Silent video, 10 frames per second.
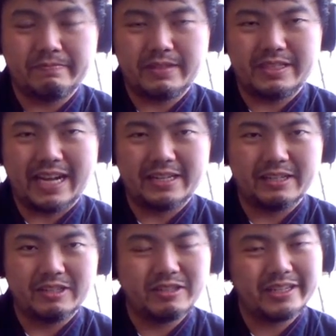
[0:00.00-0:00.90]
decide
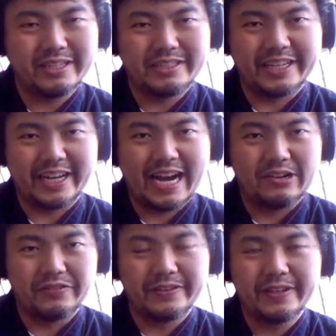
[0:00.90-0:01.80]
to chicken
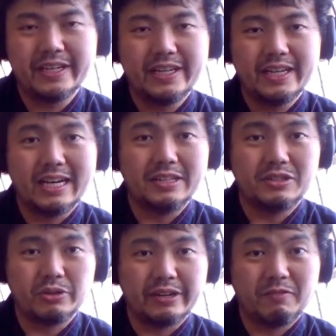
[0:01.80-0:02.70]
out of
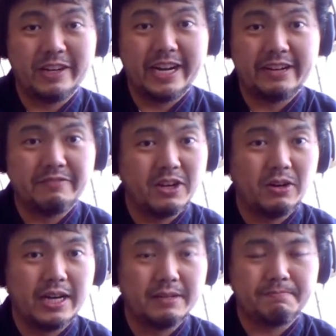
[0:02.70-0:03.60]
doing any real
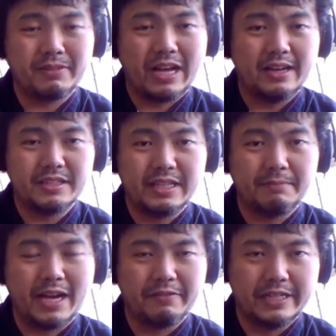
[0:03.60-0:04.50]

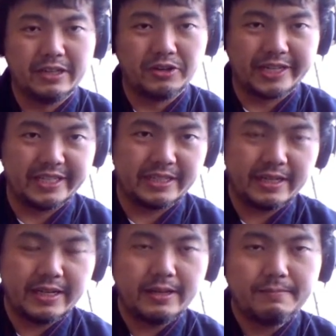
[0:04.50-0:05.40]
subplot with Nodoka's
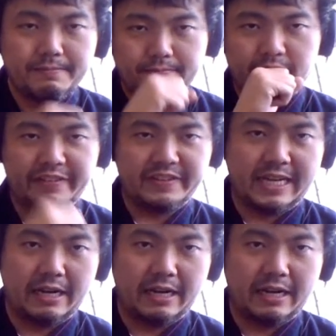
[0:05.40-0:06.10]
previous